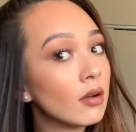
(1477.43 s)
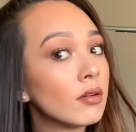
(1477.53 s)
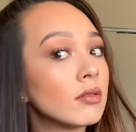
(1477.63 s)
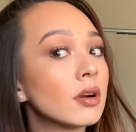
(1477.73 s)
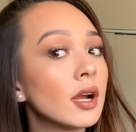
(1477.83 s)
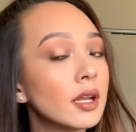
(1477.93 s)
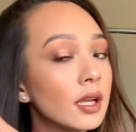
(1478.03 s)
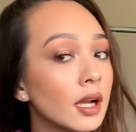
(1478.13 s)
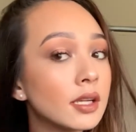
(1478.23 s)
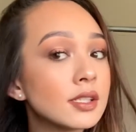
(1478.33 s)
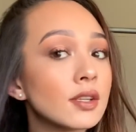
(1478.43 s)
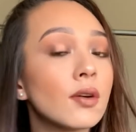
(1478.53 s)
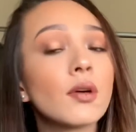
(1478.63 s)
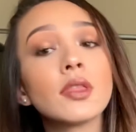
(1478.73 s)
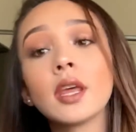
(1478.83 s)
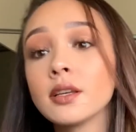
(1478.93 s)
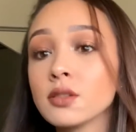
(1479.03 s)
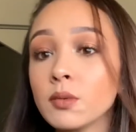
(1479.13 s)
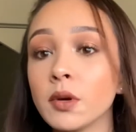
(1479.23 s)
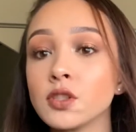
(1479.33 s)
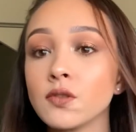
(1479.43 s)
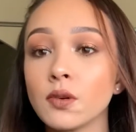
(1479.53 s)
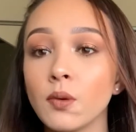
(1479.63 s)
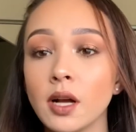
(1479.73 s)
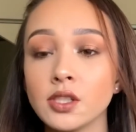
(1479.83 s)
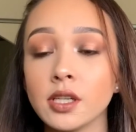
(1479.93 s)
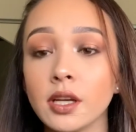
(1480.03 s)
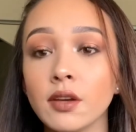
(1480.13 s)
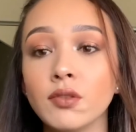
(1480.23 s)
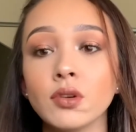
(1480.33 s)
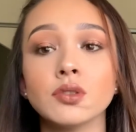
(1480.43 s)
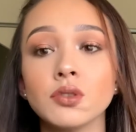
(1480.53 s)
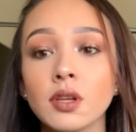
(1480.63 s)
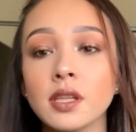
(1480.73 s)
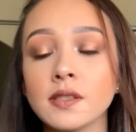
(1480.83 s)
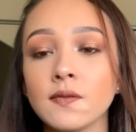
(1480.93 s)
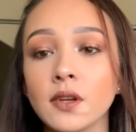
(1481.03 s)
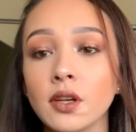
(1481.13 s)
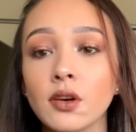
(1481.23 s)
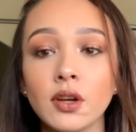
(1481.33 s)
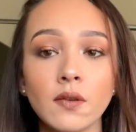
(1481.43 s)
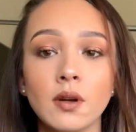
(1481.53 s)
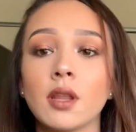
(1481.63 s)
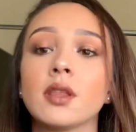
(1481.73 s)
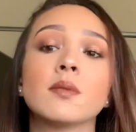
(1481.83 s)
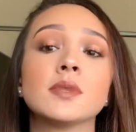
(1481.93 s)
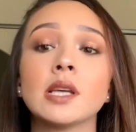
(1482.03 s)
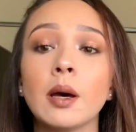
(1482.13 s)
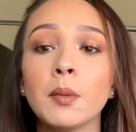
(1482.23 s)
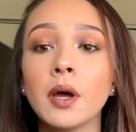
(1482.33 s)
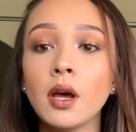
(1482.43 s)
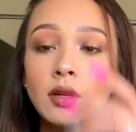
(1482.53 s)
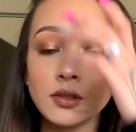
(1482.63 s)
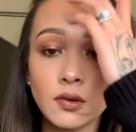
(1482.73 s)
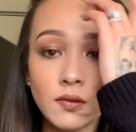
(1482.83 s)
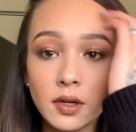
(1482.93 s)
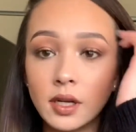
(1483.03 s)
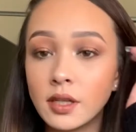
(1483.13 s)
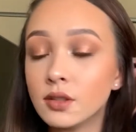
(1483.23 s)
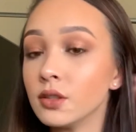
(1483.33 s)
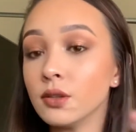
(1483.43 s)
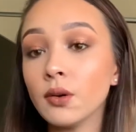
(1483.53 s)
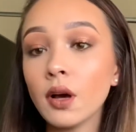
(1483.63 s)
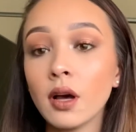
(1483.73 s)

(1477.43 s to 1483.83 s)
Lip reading: Alrighty guys, so thanks so much for watching. If you enjoyed this video, give it a thumbs up. Don't forget to